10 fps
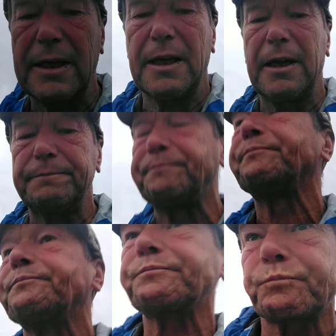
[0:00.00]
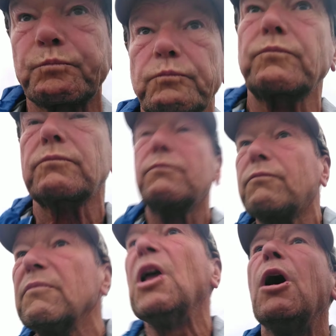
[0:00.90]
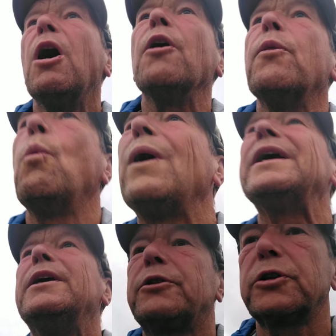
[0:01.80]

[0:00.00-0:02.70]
um, on the way